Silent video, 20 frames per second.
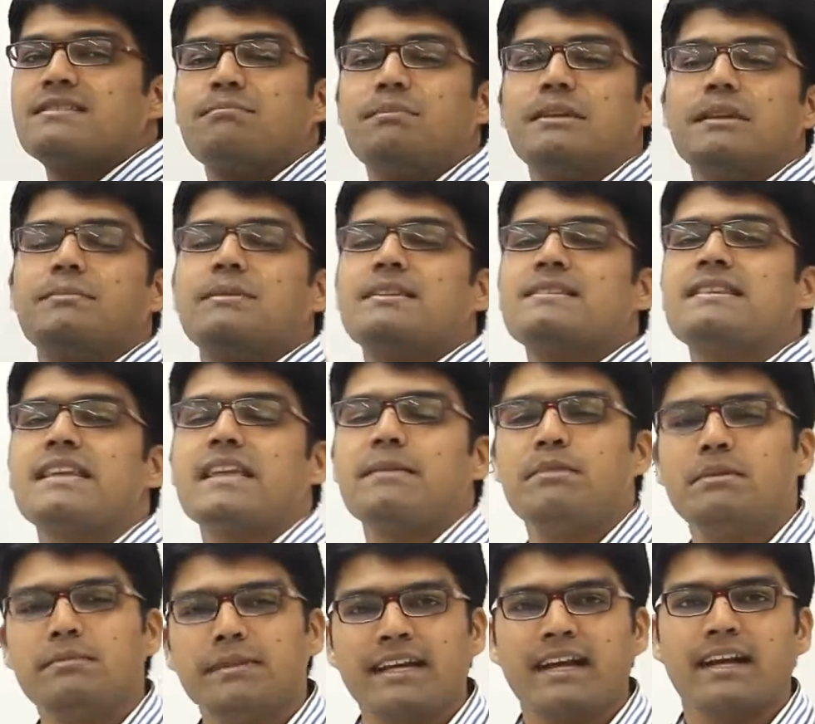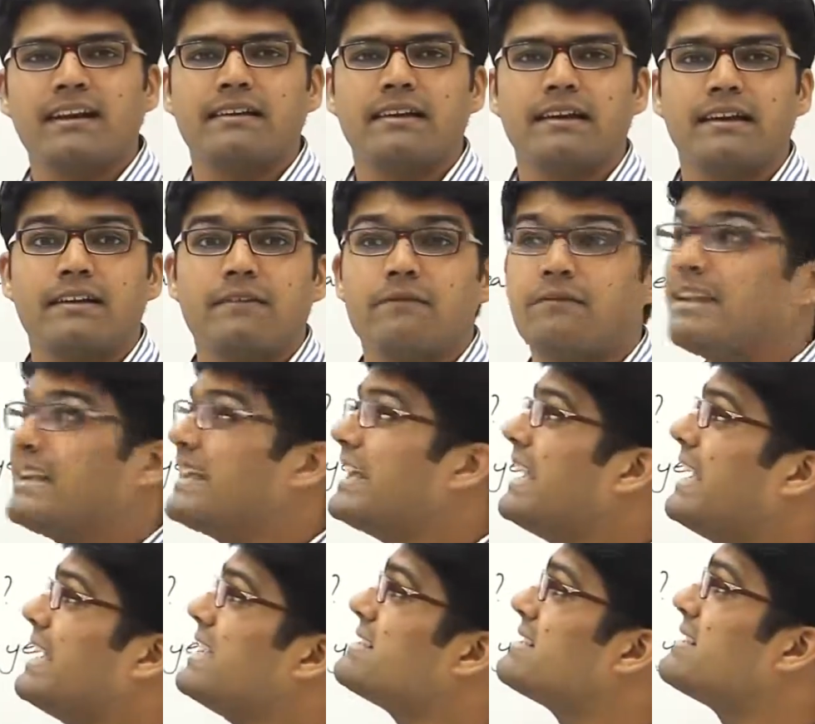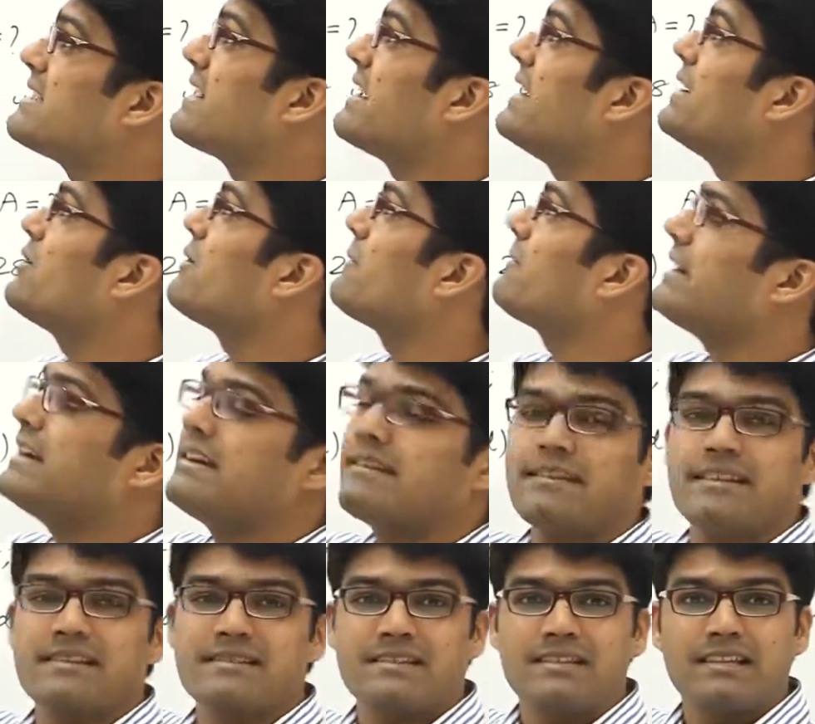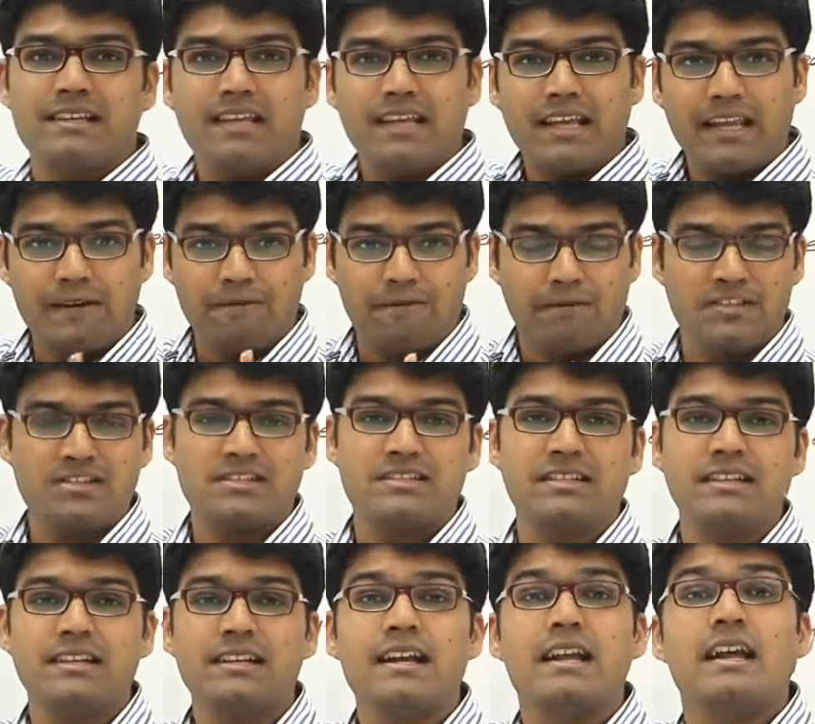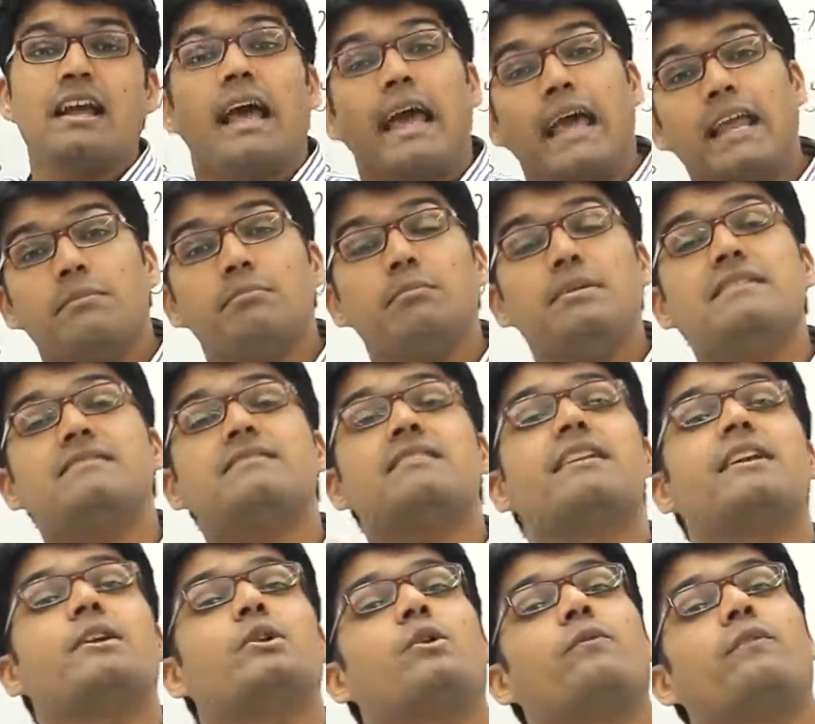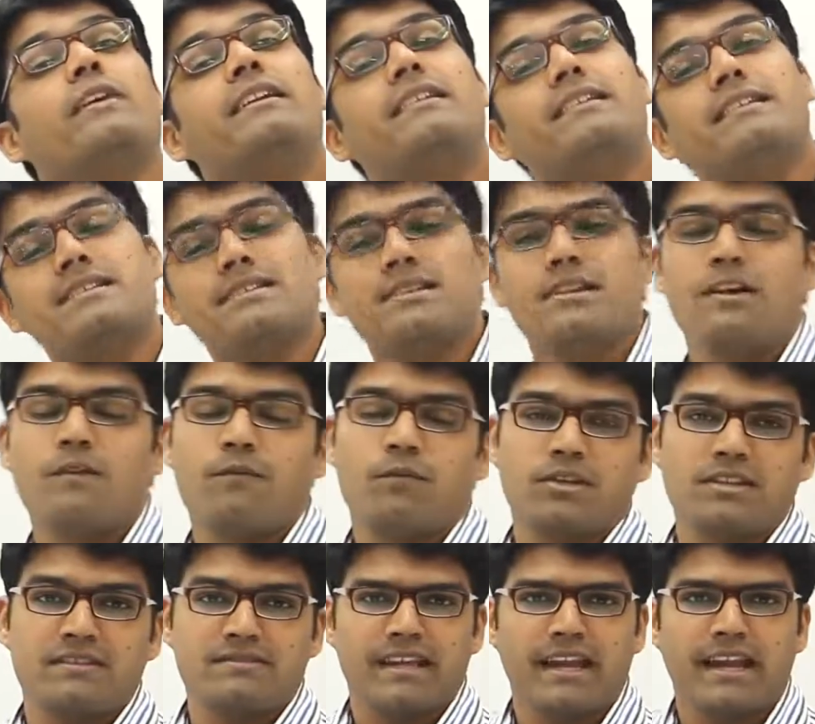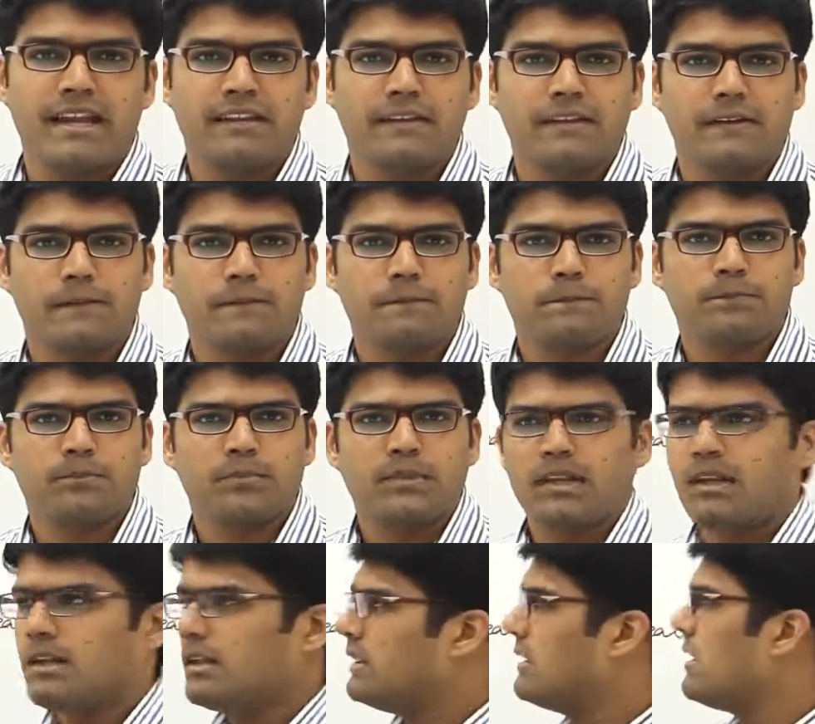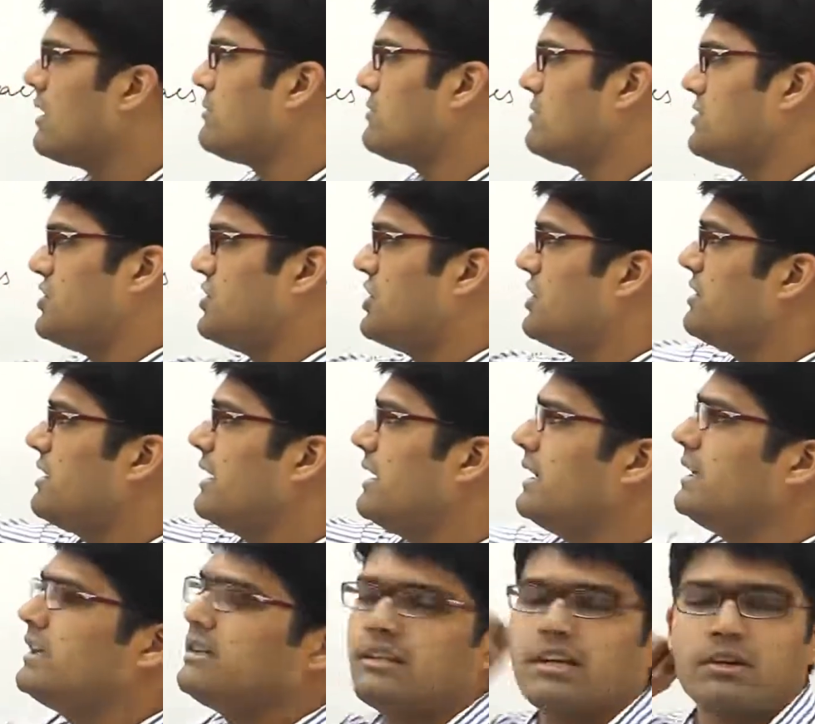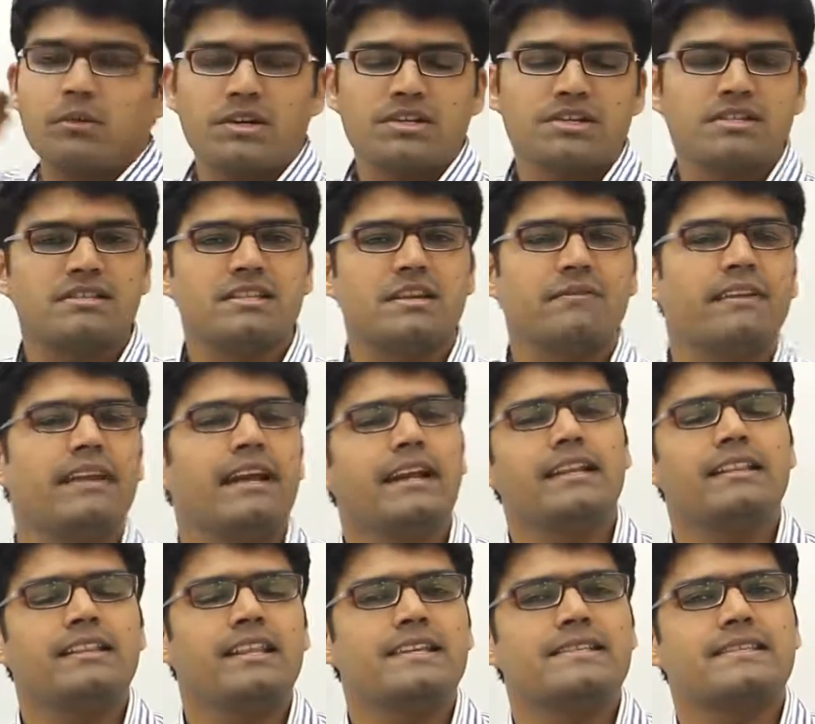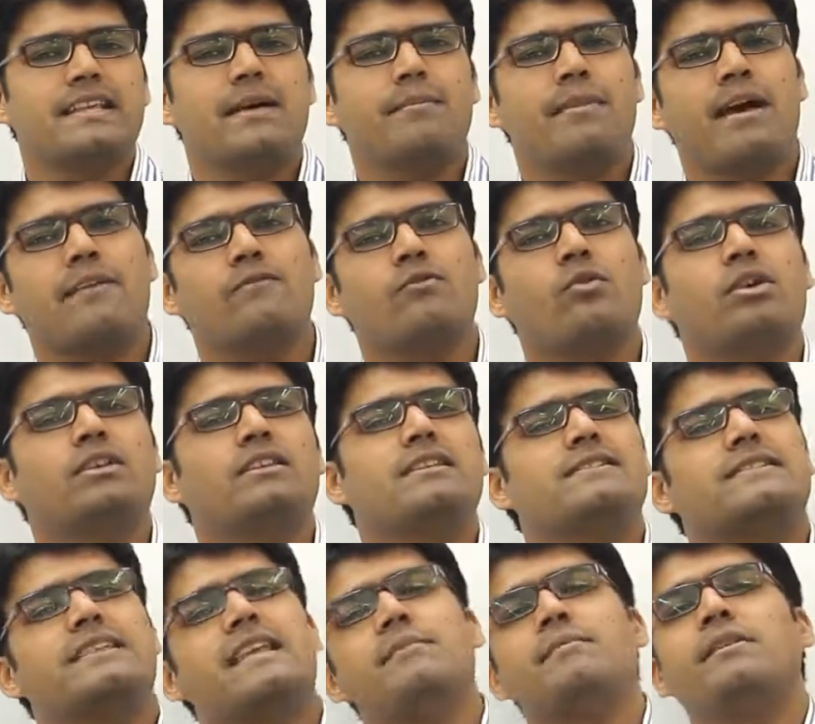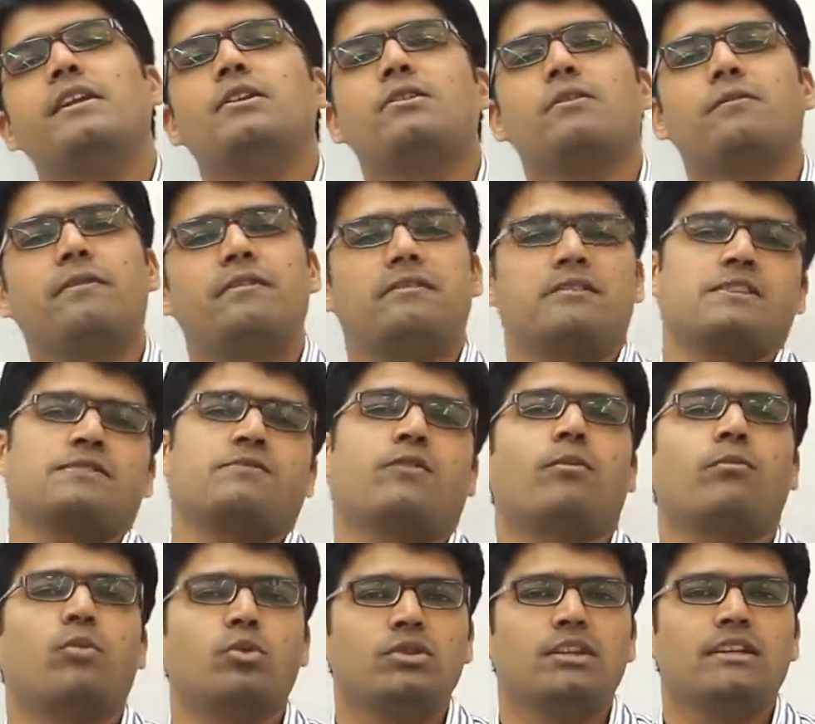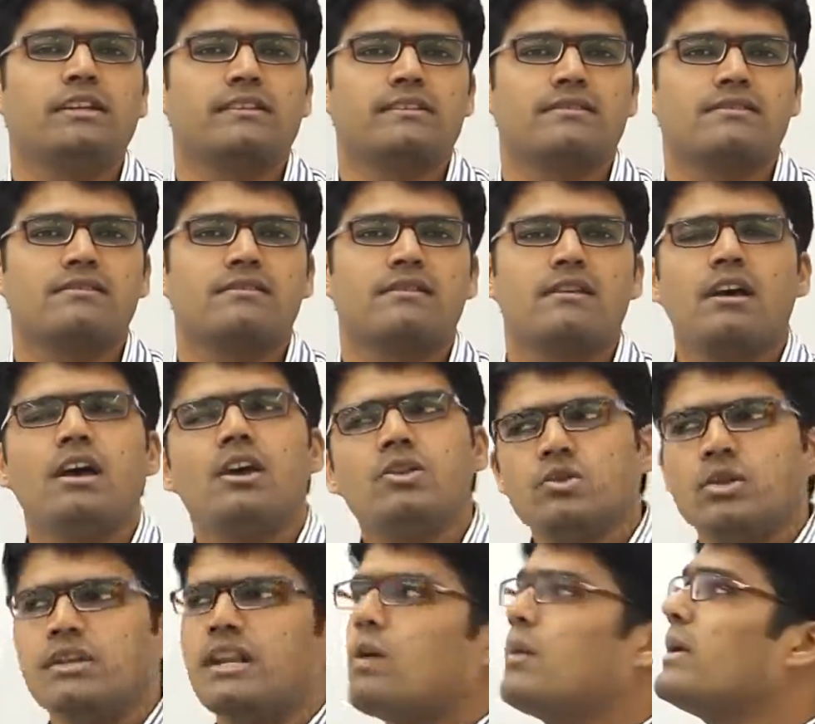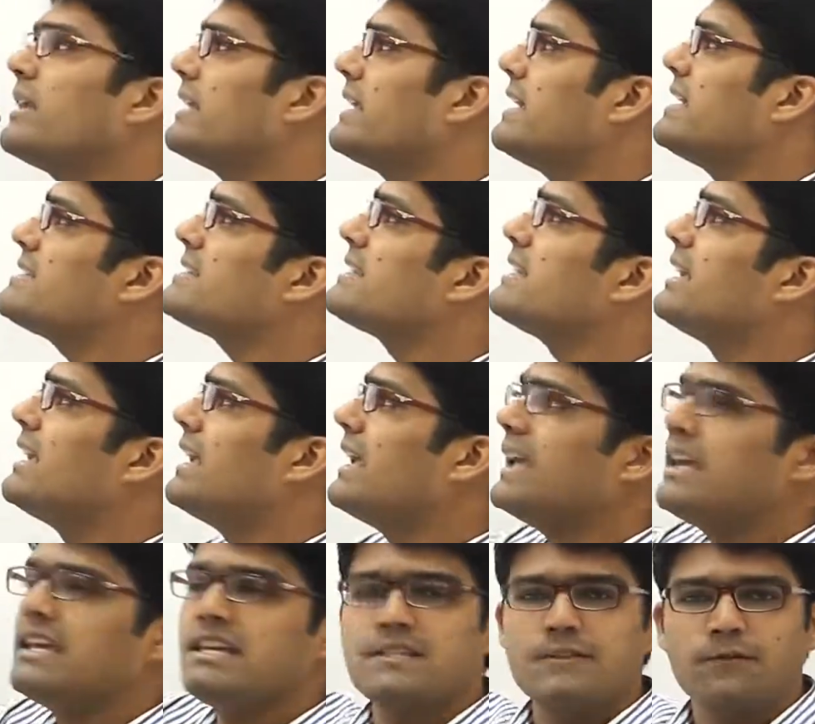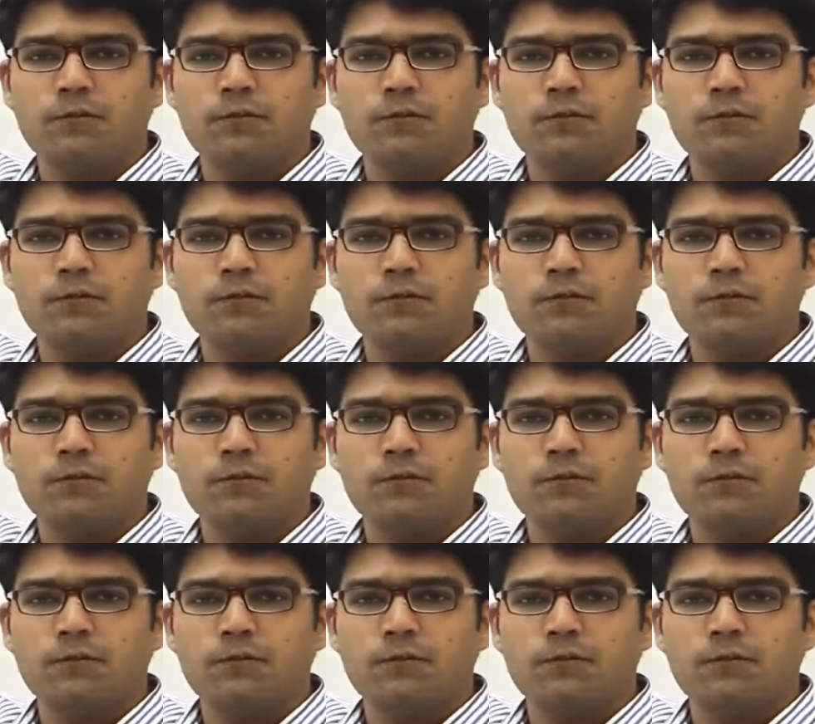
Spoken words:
B plus AB by 100, where A is the rate of interest in first year and B is the rate of interest for the second year. Now generally the questions that we get in the exam have got the same rate of interest for both the years. So in our case, A is